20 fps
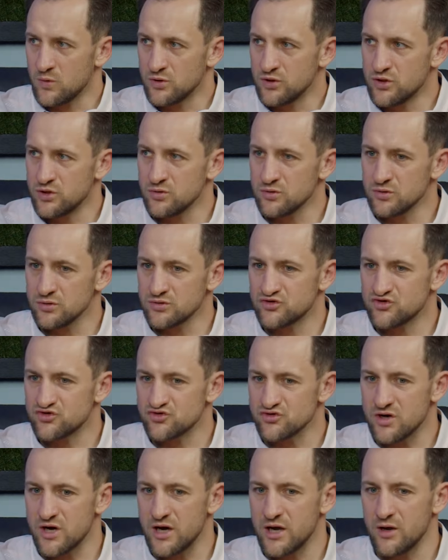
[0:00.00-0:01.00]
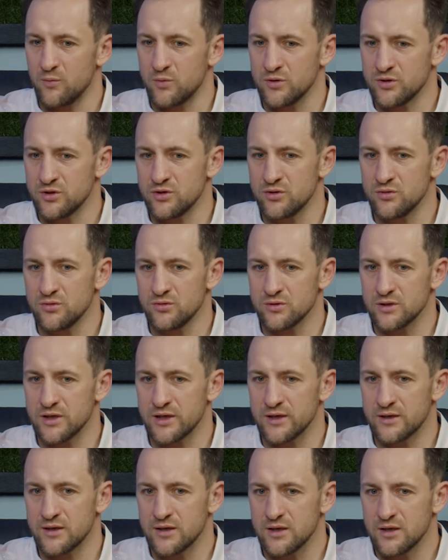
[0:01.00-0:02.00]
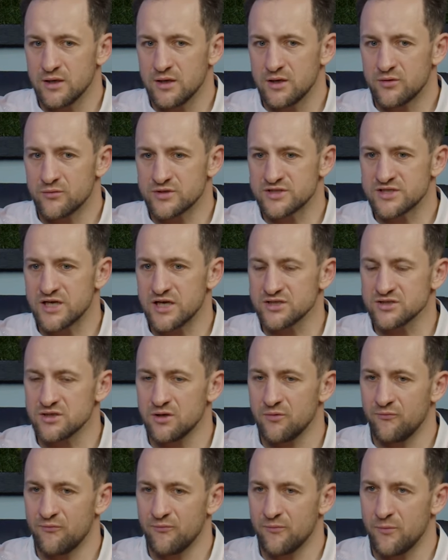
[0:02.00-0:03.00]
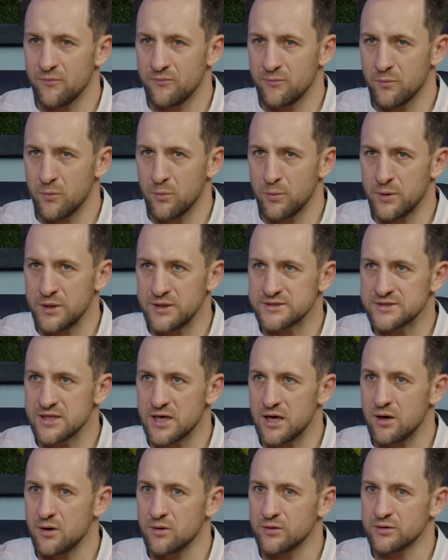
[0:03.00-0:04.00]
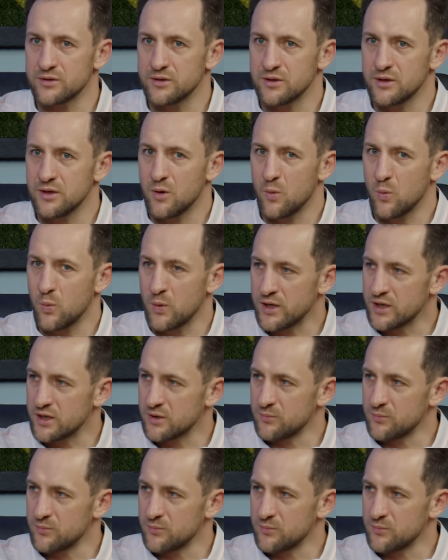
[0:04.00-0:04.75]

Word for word: When you're dry, when you like recession weeds out weak